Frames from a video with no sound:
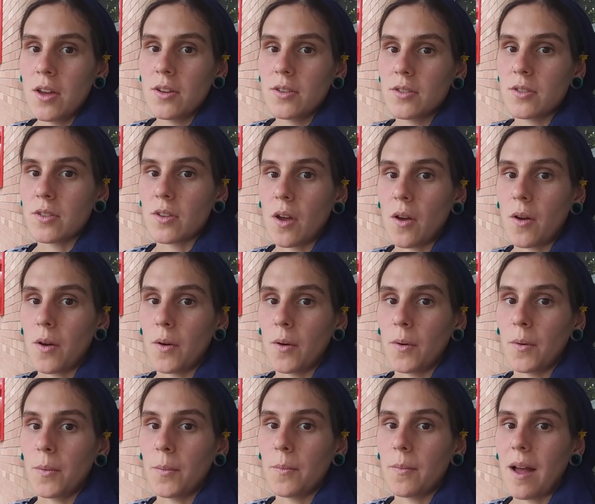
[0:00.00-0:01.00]

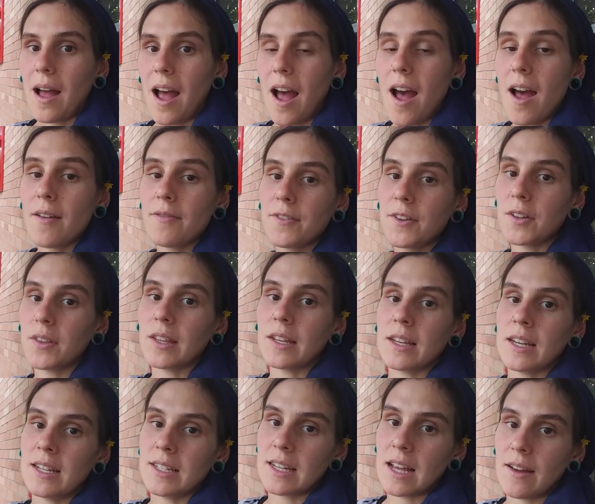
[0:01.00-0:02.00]
So I feel the
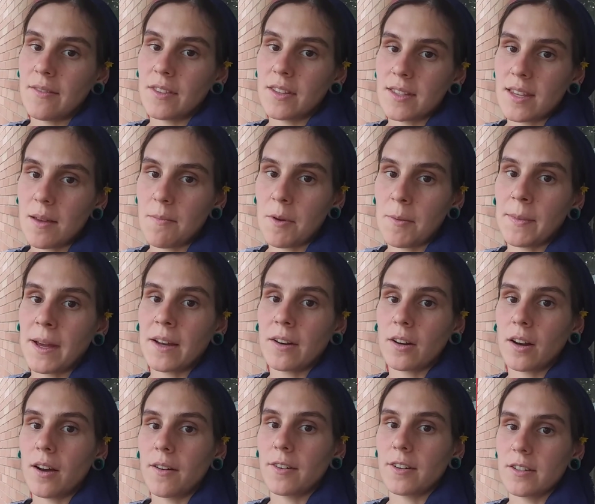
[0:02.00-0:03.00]
need to have the same amount of
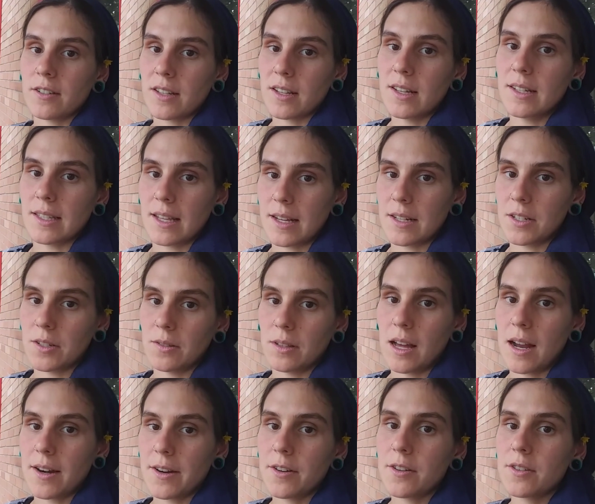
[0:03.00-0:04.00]
covers as I do
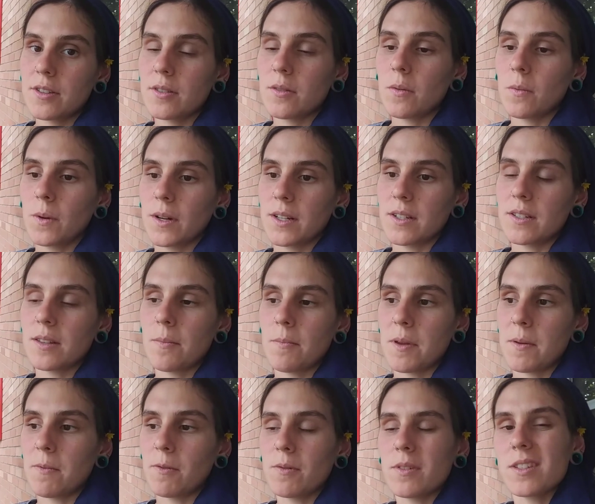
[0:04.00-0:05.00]
liners, whereas some
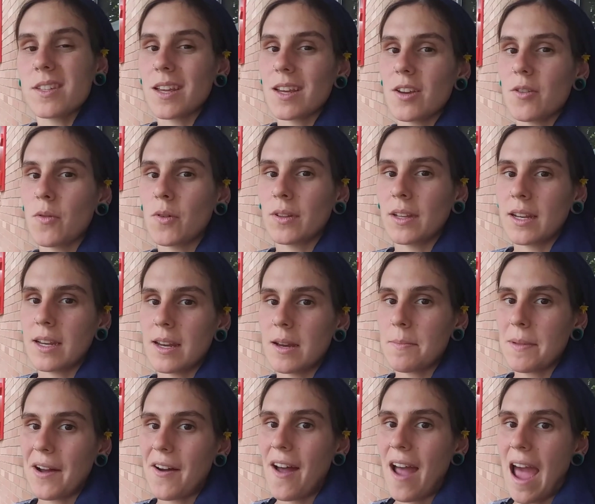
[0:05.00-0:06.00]
people would say you only need
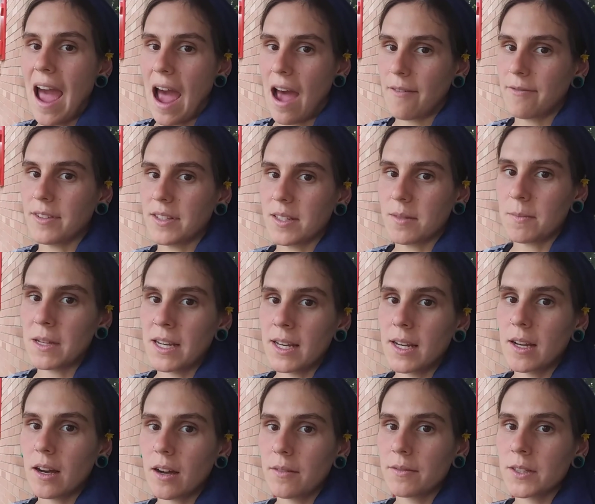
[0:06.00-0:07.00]
about half as many
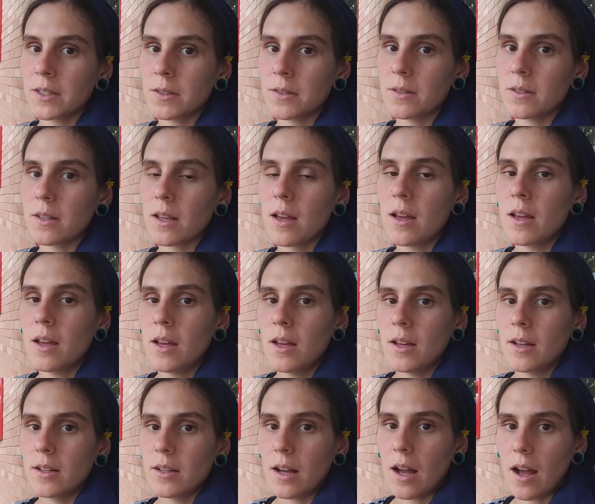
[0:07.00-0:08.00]
covers
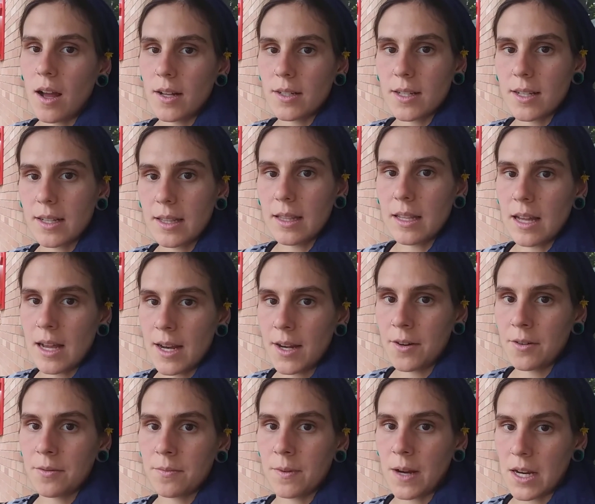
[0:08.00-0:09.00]
to
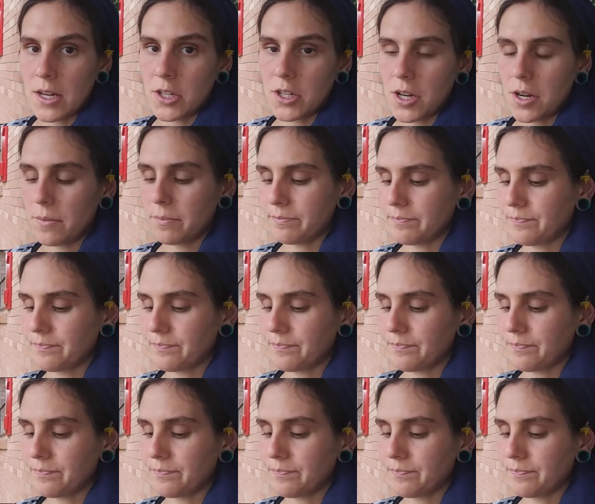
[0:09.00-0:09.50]
liner ratio.